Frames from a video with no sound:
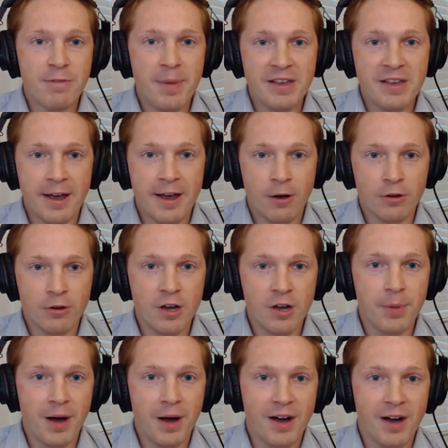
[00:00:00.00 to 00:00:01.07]
the best
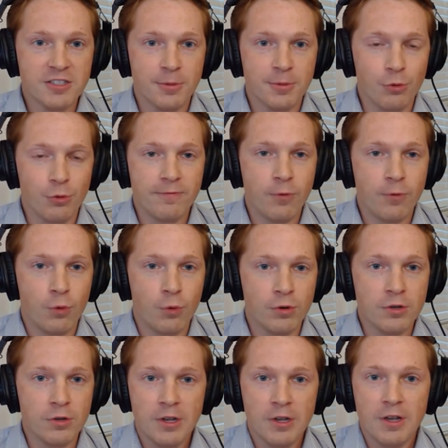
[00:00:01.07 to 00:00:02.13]
outcome possible
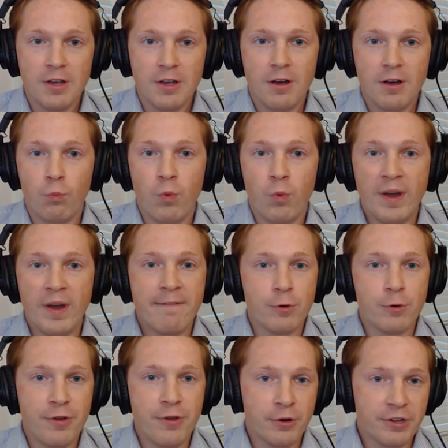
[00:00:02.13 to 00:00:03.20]
for
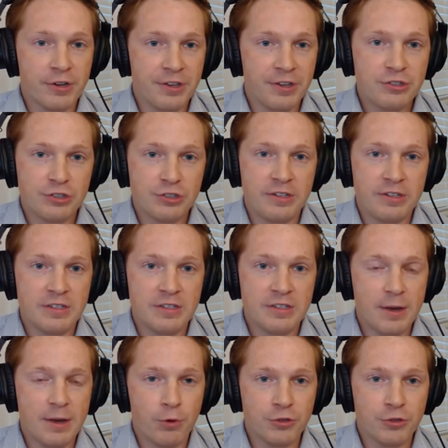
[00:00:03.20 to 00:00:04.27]
whatever their condition is
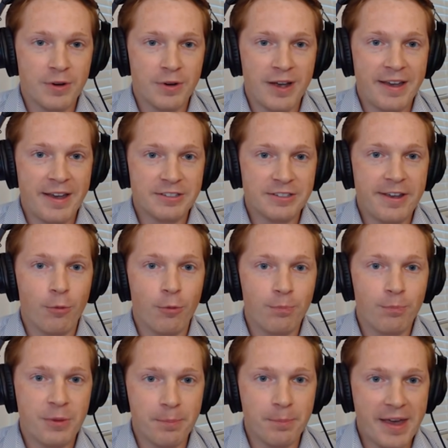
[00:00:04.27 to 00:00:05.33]
that we're trying to
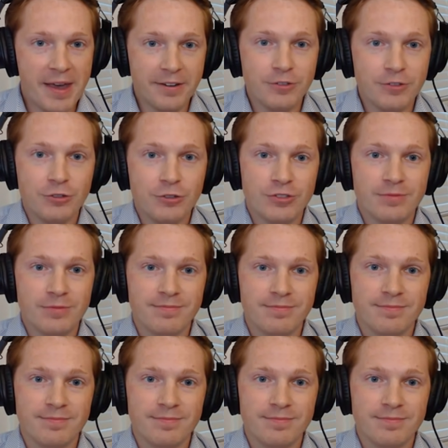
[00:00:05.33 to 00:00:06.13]
help them manage.